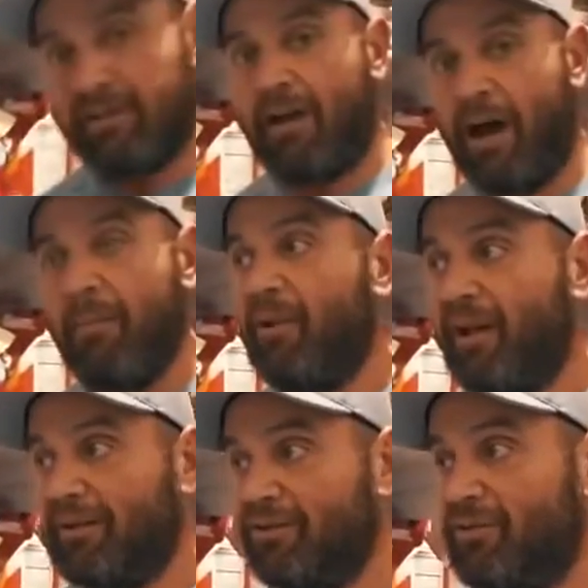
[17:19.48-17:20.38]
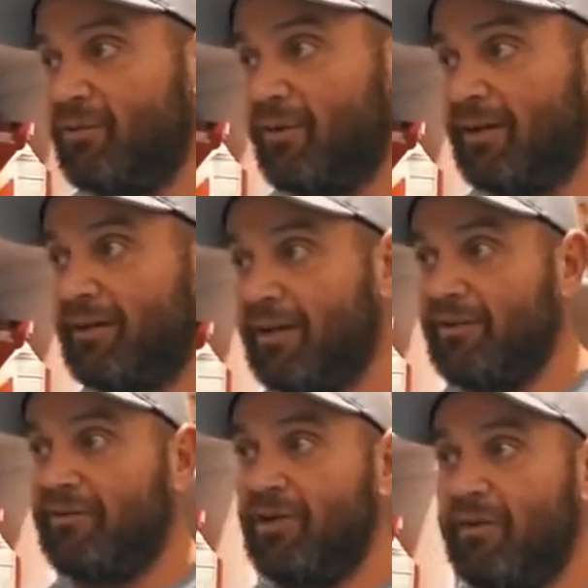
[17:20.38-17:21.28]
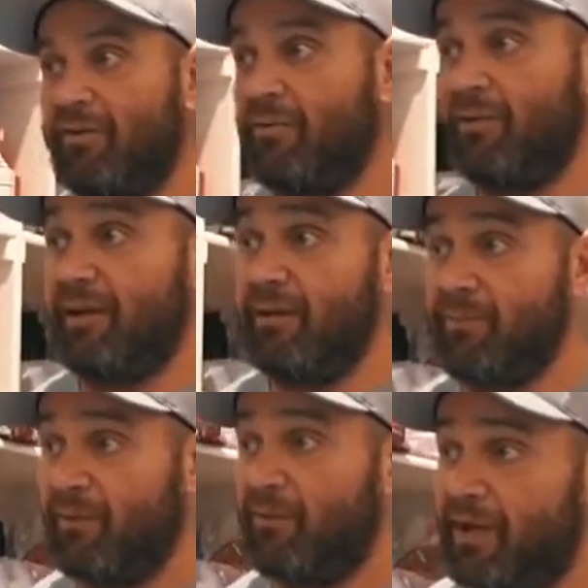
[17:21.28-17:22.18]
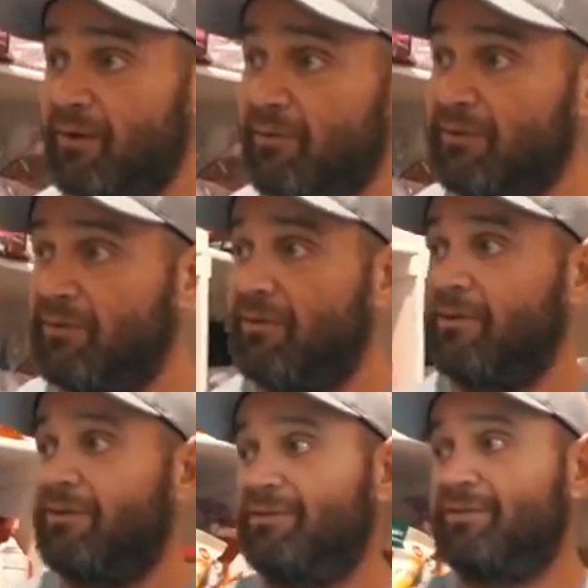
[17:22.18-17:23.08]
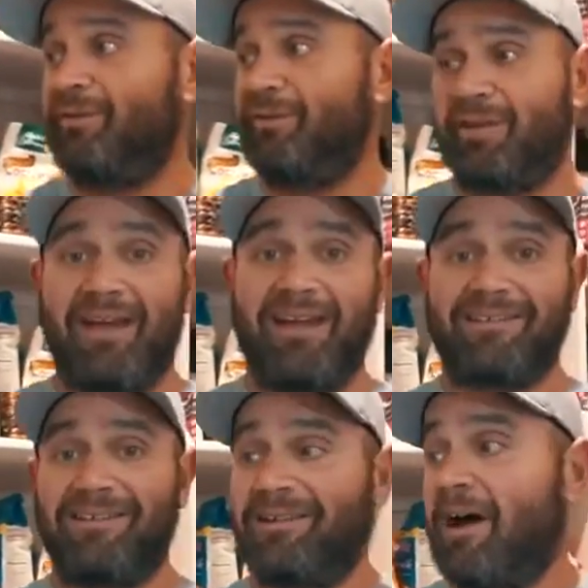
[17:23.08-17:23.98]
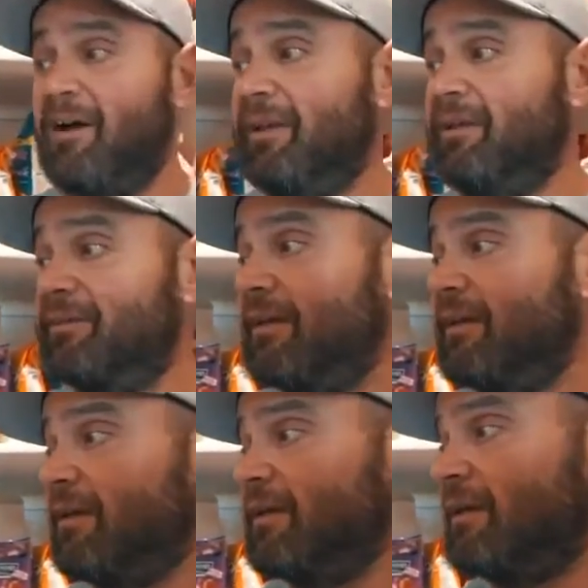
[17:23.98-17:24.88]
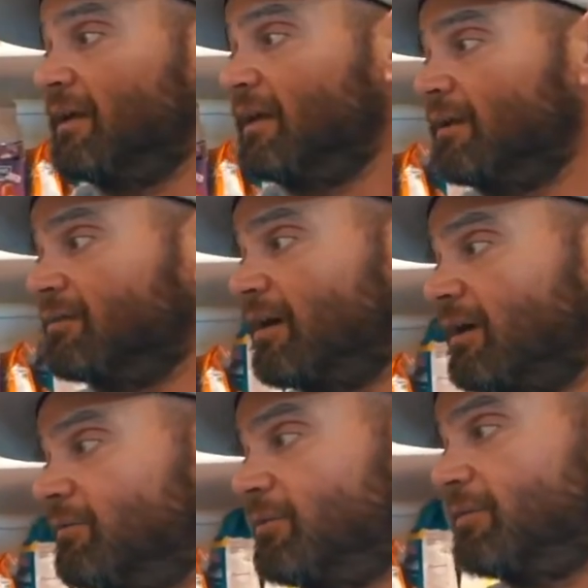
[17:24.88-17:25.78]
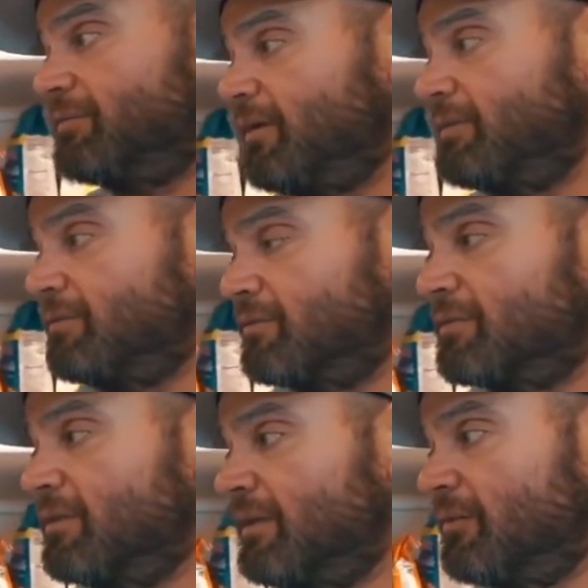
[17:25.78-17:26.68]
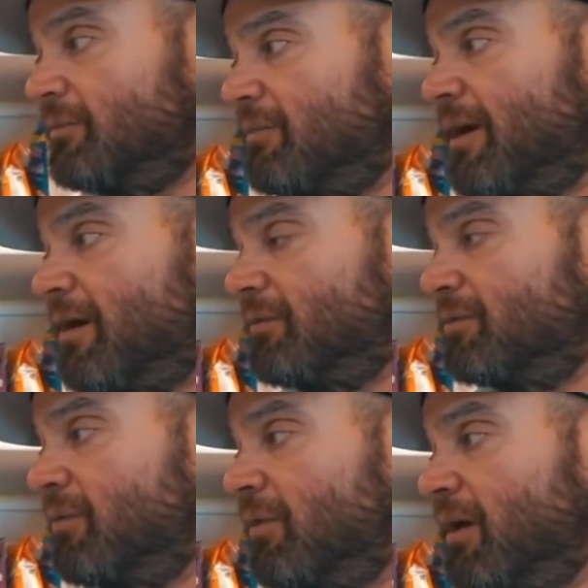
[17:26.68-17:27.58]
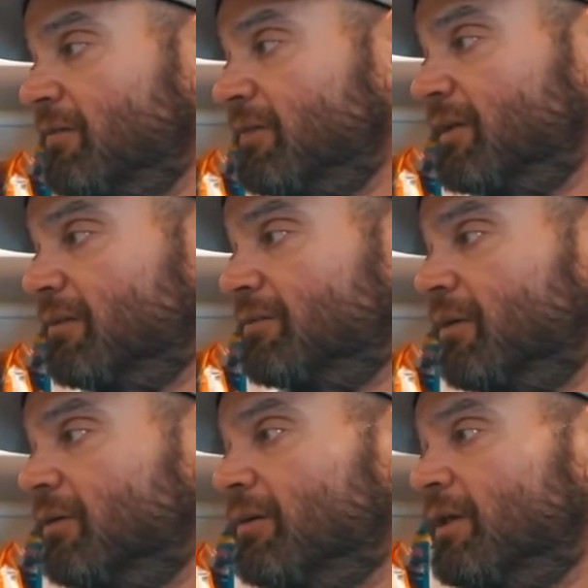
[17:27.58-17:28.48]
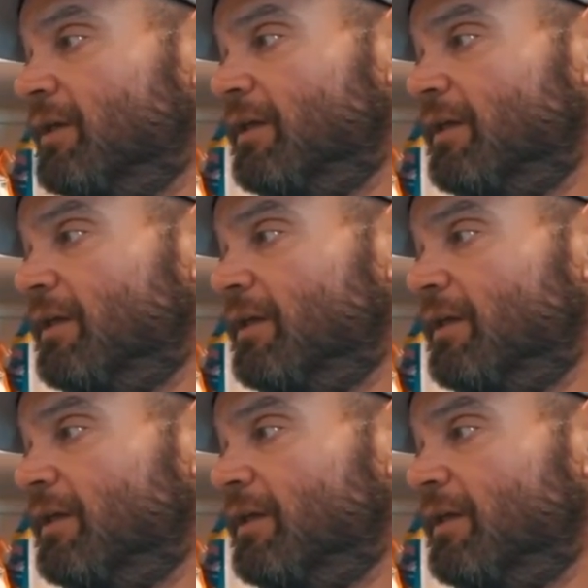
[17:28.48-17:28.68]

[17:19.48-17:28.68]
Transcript: complex story that I'll share with you one day. But what I will do, because you're still going to ask in the comments, is I will tell you just a little bit about what's going on over here. So